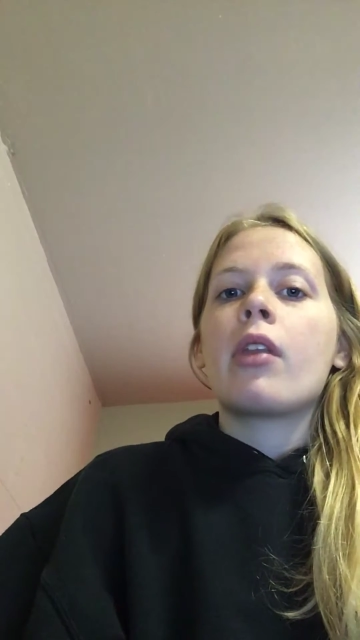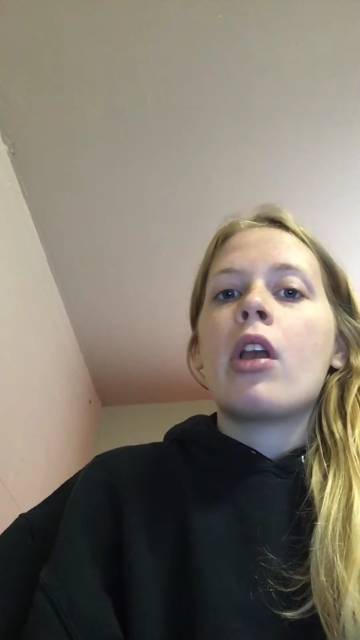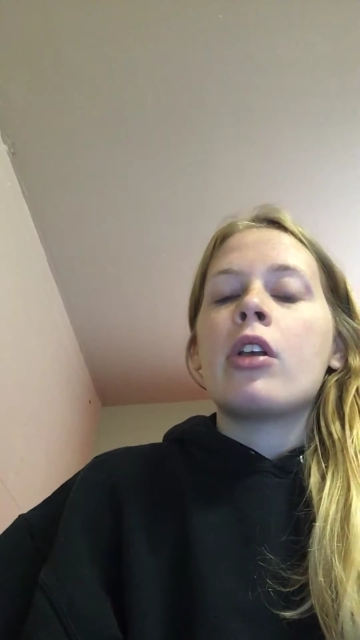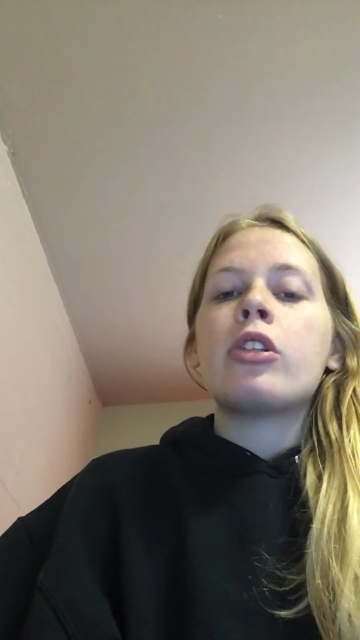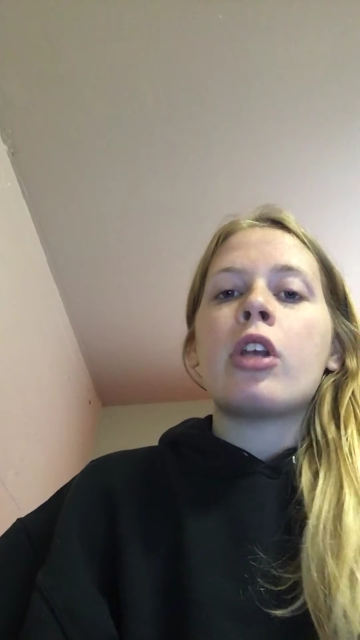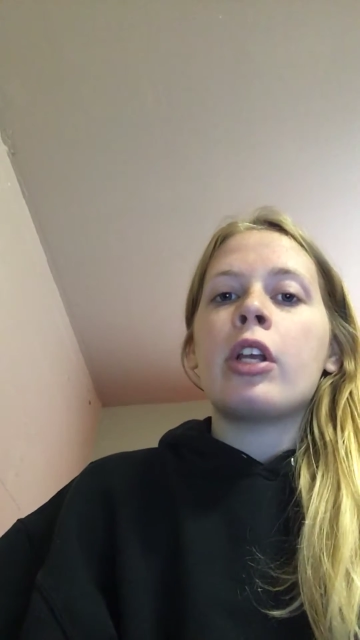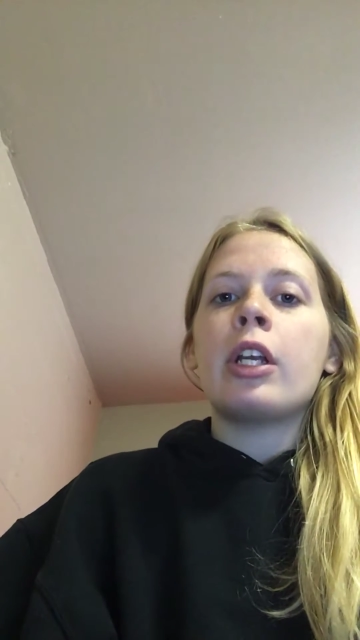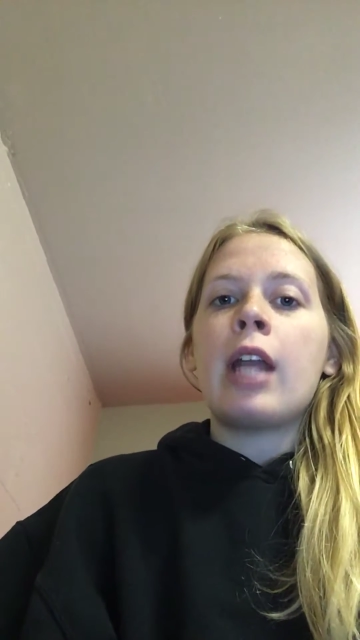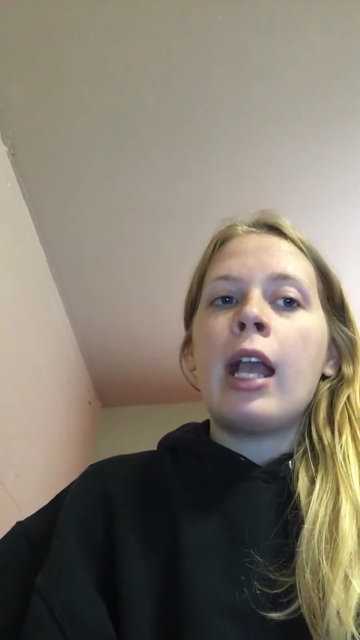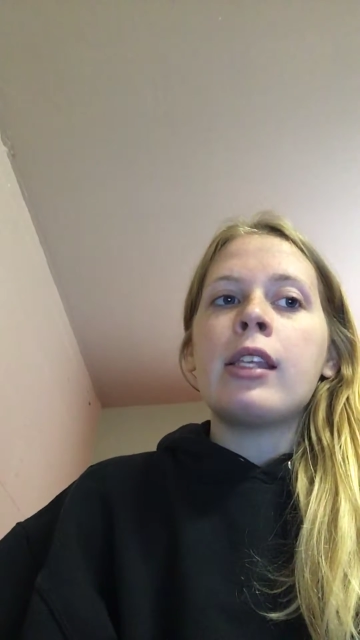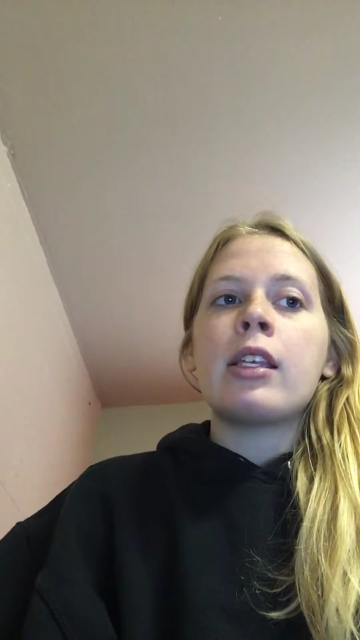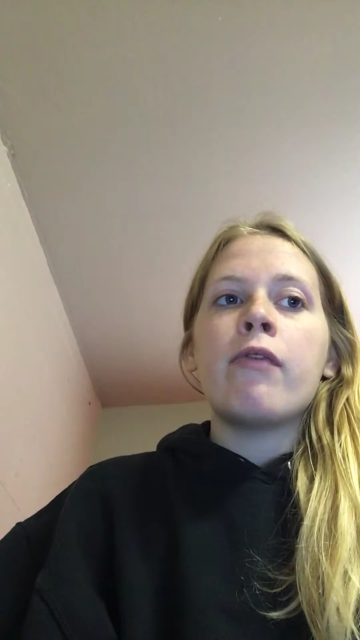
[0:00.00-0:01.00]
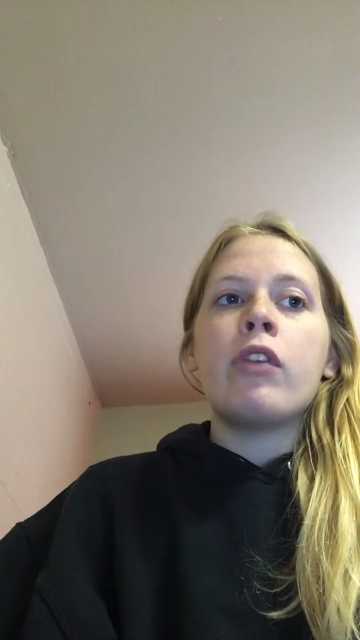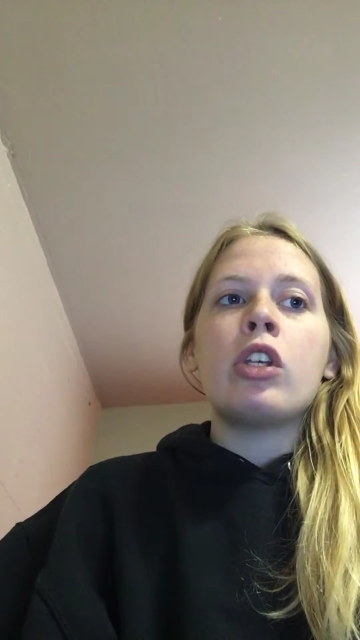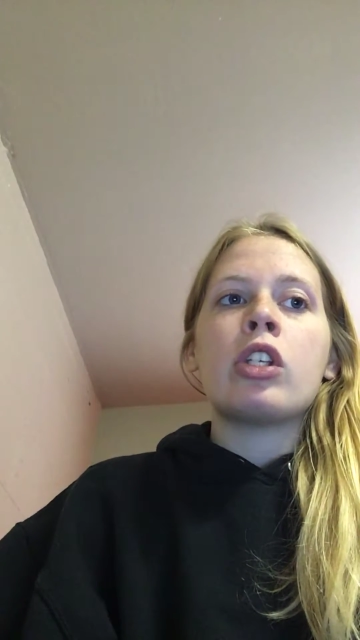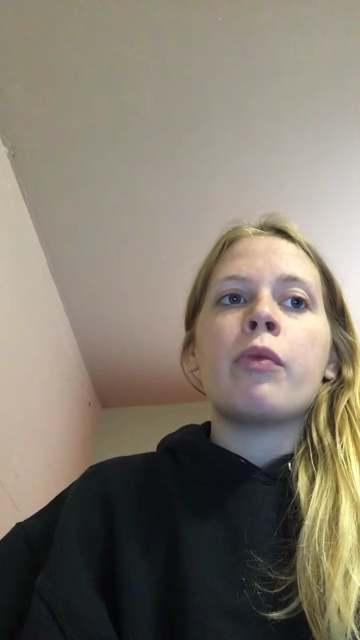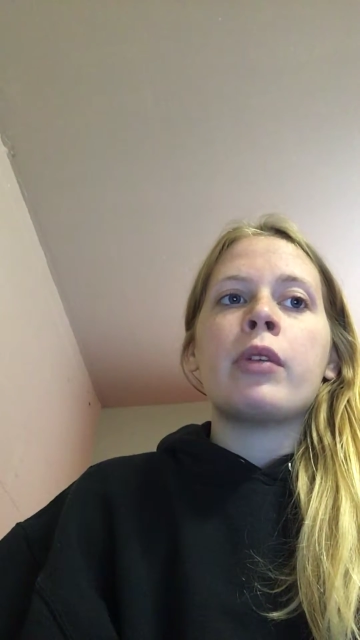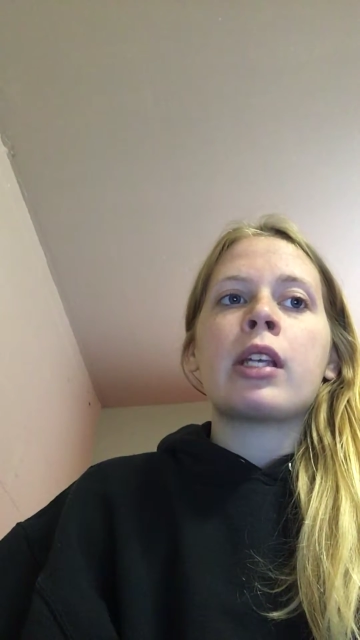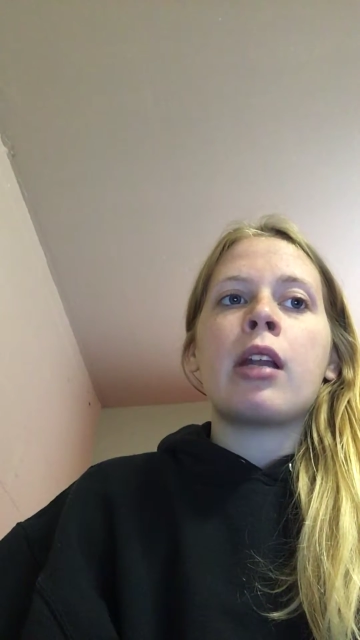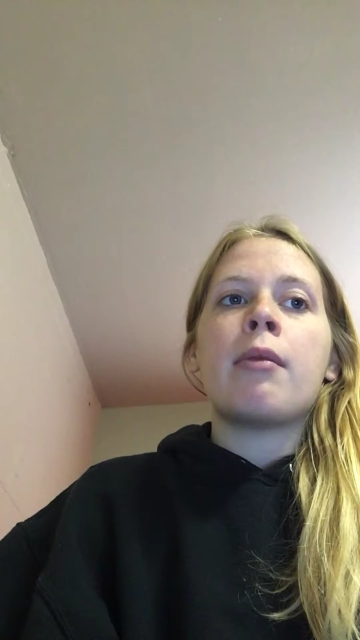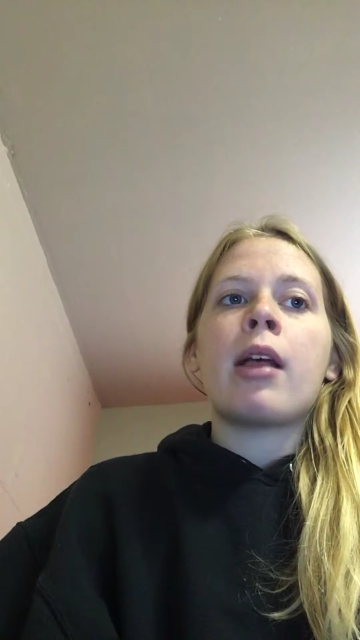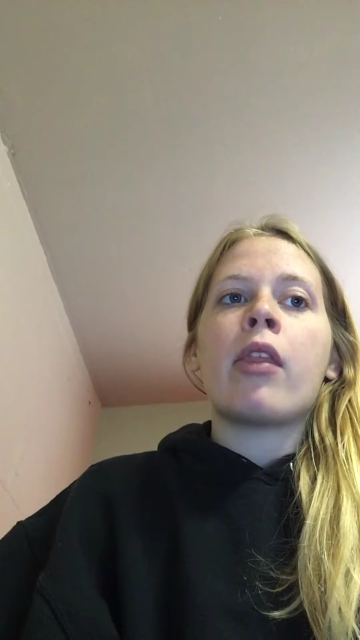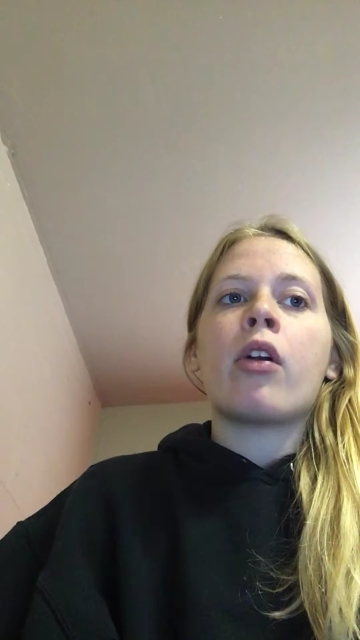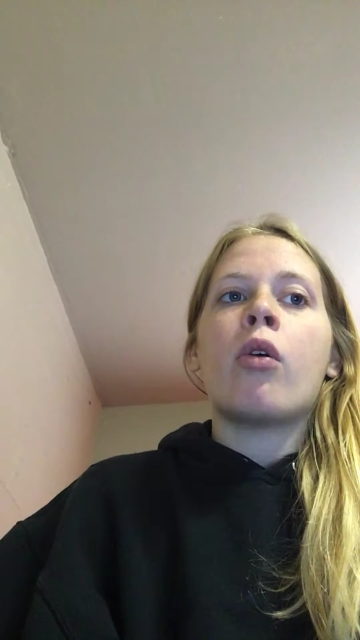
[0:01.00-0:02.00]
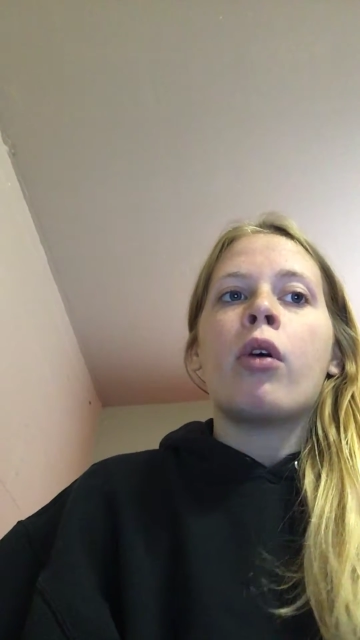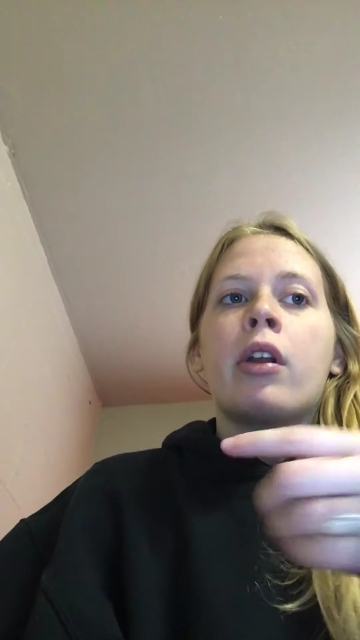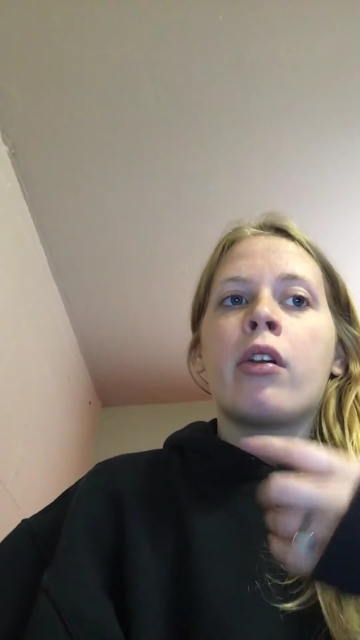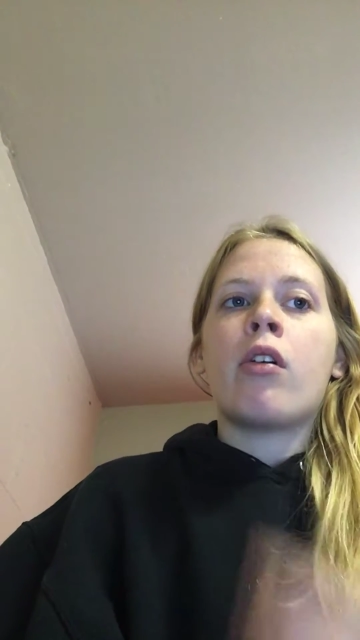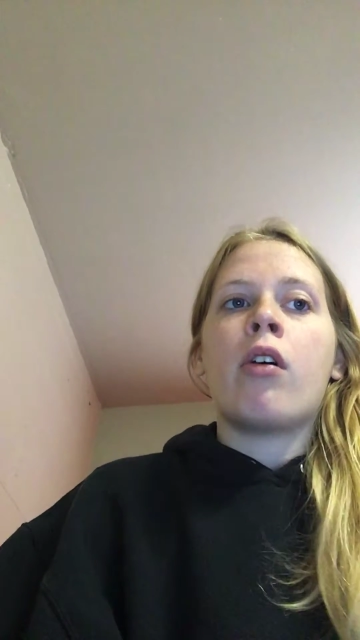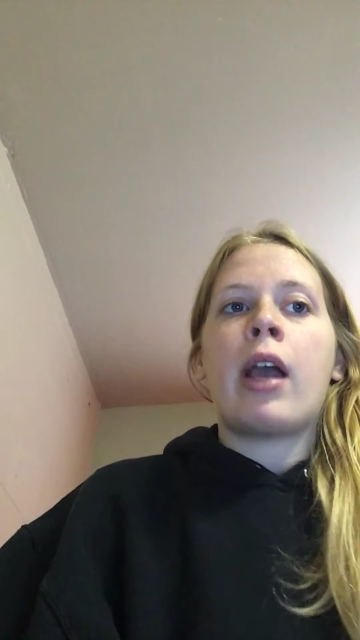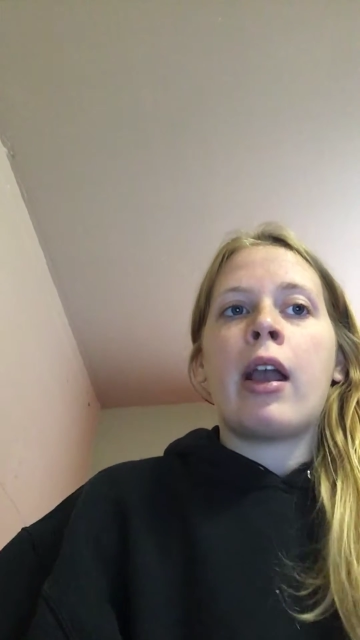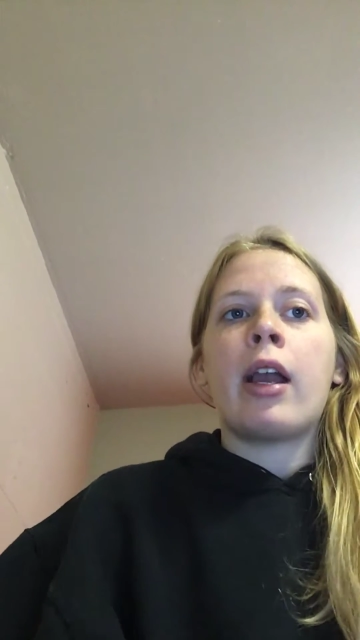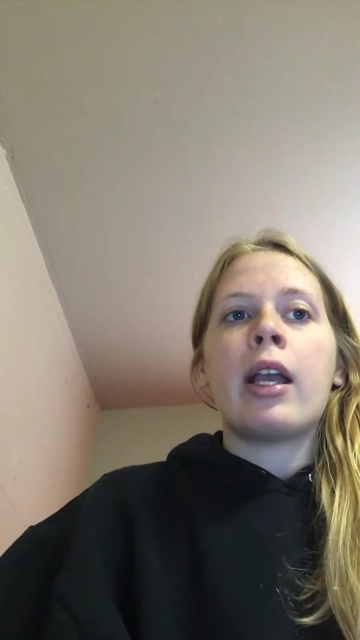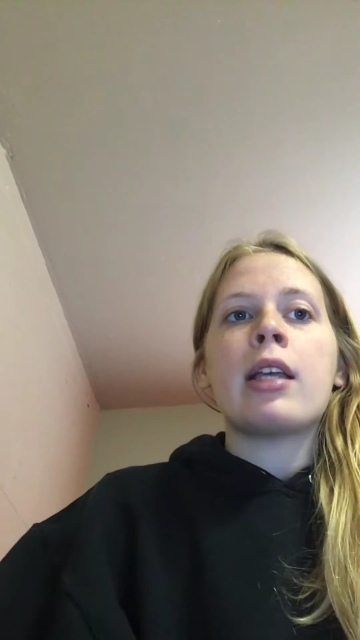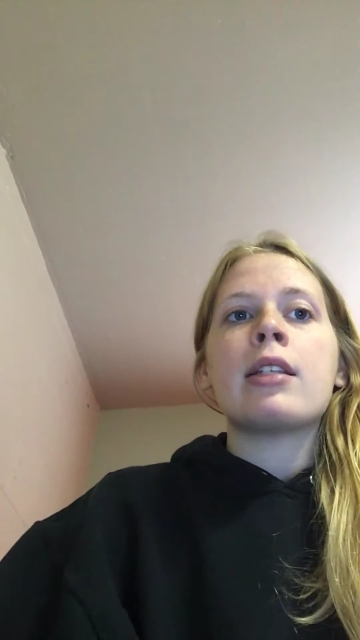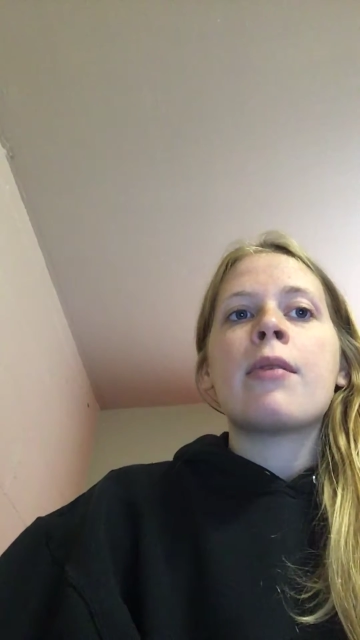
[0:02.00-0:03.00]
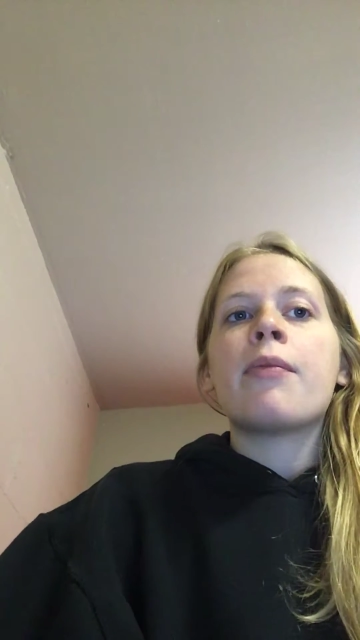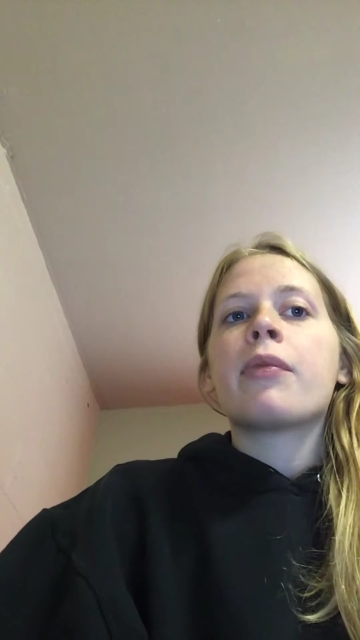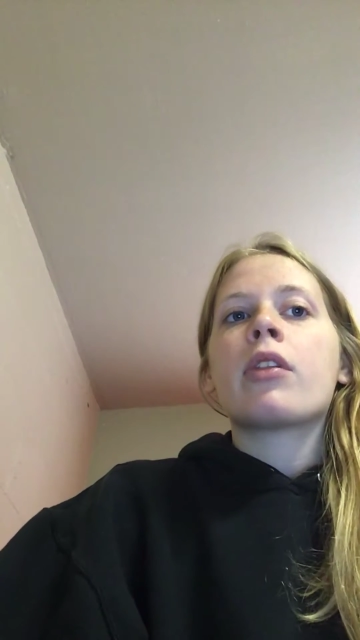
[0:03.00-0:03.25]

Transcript: So your next confusion was going to be on the cortical areas.